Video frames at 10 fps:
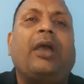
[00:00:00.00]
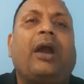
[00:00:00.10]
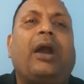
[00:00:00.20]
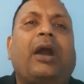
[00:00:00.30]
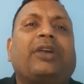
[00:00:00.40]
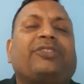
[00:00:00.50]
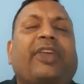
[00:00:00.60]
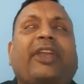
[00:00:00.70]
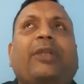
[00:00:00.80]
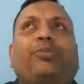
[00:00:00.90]
Uh,
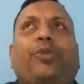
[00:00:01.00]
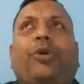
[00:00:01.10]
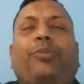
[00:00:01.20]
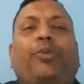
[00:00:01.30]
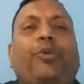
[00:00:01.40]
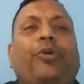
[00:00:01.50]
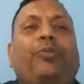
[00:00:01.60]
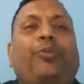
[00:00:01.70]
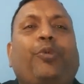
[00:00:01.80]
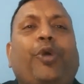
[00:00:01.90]
second uh,
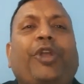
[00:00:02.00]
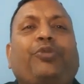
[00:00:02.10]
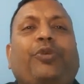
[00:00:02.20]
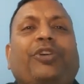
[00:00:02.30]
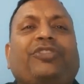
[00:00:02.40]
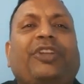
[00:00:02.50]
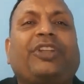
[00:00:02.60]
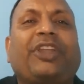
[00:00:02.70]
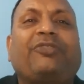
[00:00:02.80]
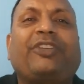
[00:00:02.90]
point was that
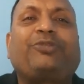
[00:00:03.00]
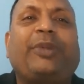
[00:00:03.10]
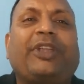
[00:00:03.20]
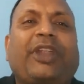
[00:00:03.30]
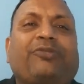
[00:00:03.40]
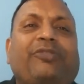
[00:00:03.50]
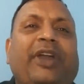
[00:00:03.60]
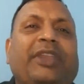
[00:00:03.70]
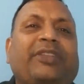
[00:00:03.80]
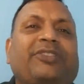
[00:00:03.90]
investment and
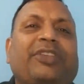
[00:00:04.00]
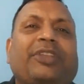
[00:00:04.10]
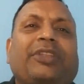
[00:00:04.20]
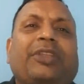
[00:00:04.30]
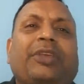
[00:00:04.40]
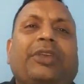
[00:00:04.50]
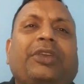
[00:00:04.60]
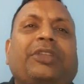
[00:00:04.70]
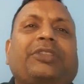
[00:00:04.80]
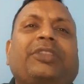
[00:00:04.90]
financing.
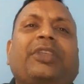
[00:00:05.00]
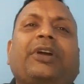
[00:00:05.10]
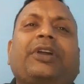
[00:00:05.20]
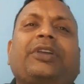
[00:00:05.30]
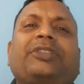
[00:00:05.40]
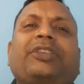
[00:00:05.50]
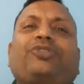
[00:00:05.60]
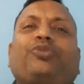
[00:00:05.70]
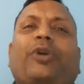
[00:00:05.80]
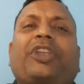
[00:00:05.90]
In in
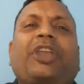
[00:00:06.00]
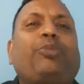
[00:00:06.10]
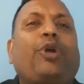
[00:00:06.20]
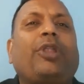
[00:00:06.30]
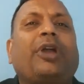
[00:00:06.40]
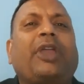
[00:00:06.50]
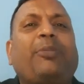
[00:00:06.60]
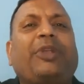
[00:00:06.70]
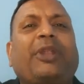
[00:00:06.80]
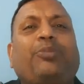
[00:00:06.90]
this working a
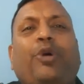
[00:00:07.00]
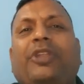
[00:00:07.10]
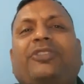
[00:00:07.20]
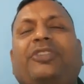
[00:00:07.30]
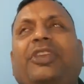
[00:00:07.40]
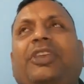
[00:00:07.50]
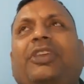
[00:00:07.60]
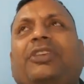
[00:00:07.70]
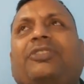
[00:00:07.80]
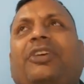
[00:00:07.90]
capital
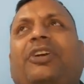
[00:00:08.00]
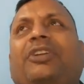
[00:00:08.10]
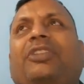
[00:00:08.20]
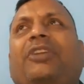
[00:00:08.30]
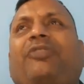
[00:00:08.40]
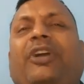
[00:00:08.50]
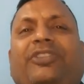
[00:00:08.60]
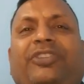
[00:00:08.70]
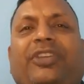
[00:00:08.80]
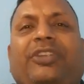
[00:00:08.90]
policy is the
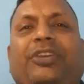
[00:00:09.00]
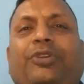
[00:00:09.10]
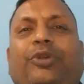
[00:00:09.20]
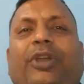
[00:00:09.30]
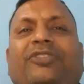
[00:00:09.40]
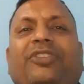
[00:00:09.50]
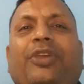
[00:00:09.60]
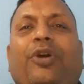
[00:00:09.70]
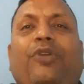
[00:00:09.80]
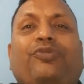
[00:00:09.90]
function you can say
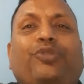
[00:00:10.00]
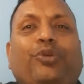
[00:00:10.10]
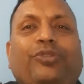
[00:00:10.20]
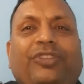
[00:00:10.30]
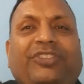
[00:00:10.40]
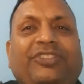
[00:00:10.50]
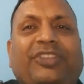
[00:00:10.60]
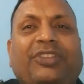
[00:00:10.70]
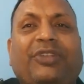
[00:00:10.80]
of two decisions.